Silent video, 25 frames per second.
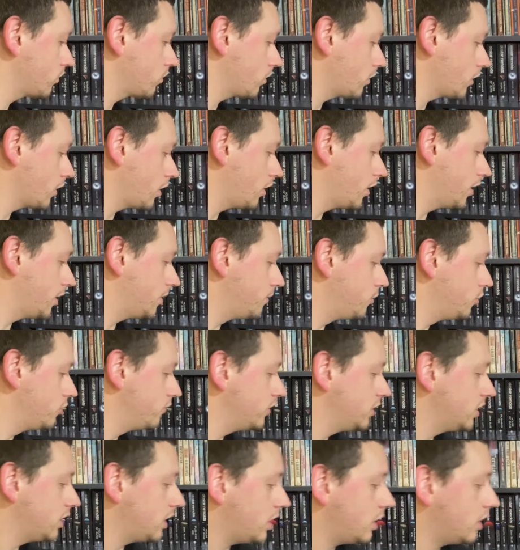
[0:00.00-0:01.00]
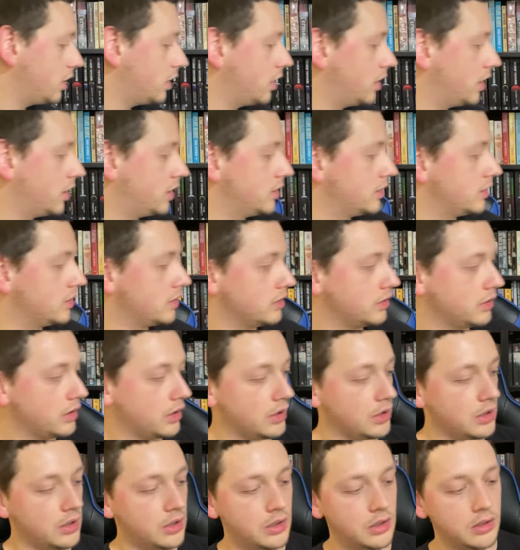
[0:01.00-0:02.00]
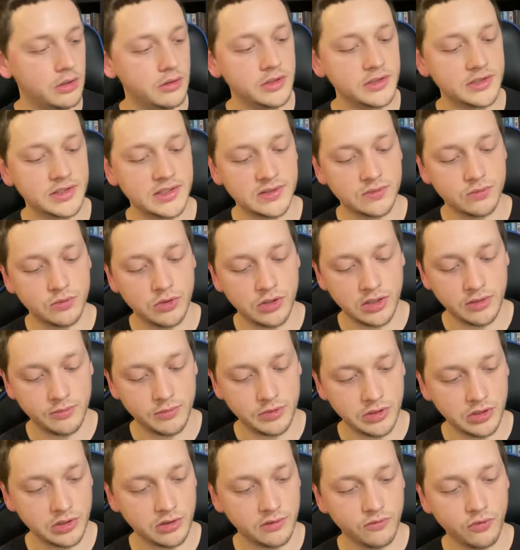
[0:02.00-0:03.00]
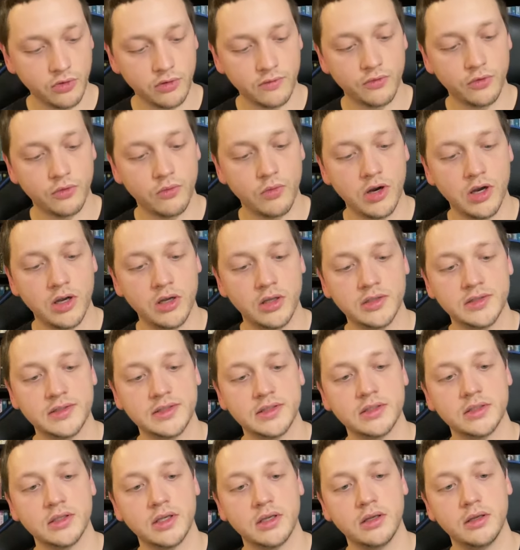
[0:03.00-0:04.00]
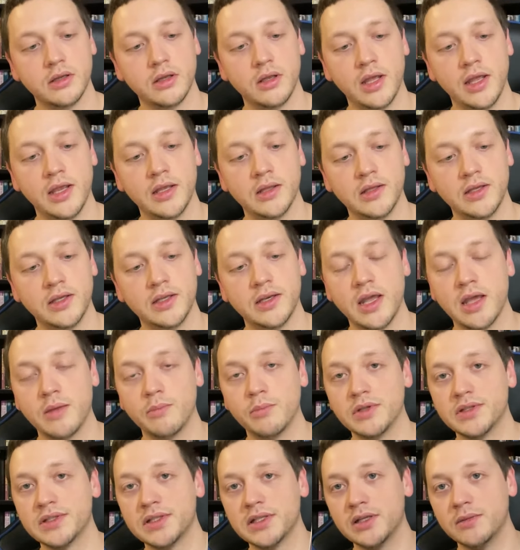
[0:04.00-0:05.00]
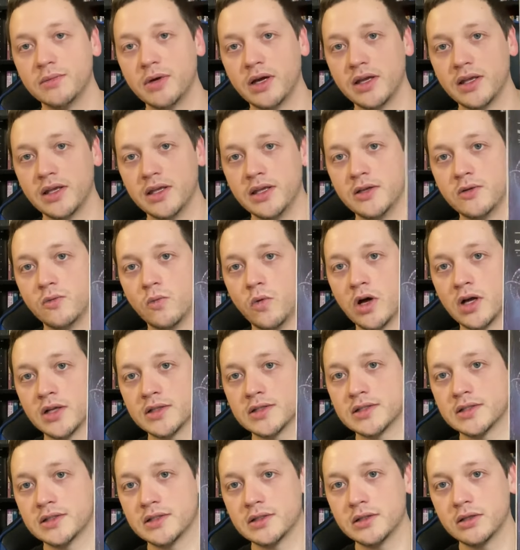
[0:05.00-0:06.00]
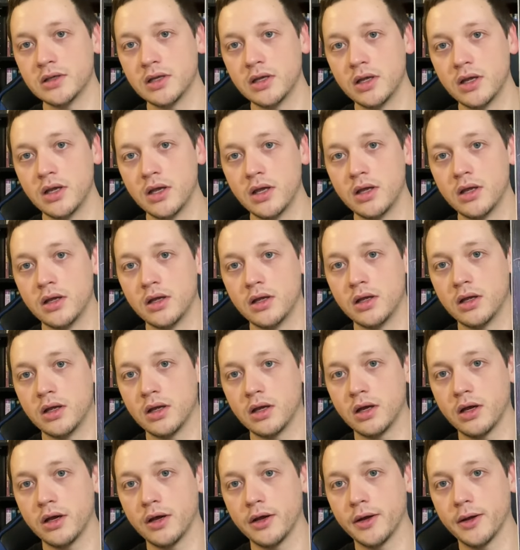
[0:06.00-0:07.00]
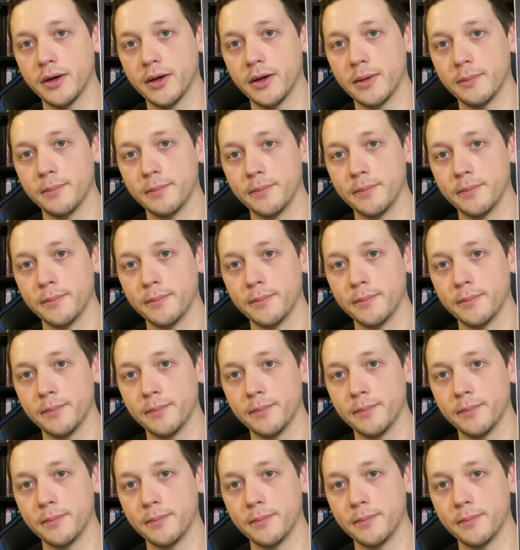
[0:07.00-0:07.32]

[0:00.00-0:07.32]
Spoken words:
right, moving on. This is one I've been looking for a while. It's Alien Embassy by Ian Watson. I